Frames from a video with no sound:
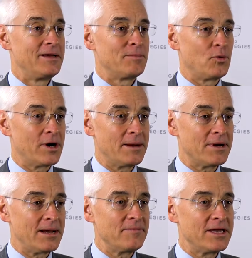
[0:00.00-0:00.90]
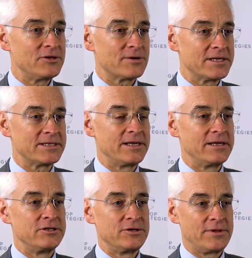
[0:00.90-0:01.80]
but what I'm interested
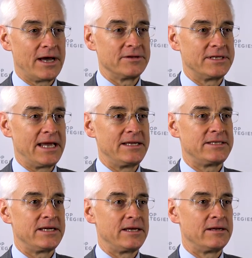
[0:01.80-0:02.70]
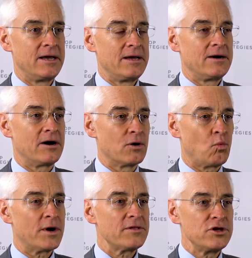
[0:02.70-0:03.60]
in 2018 are
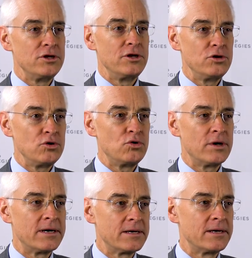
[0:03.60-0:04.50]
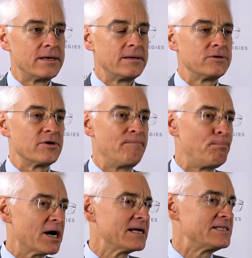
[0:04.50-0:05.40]
what are the new sort
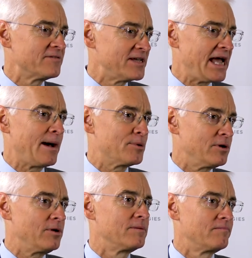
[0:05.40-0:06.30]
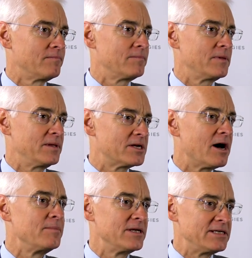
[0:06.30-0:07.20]
of buckets of capital that
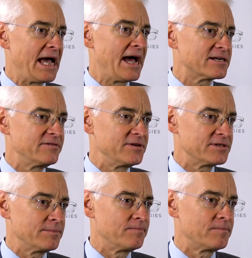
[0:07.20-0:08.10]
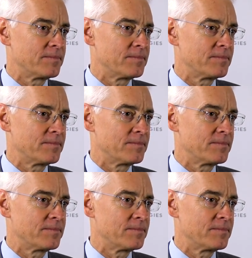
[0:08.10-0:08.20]
come into activism?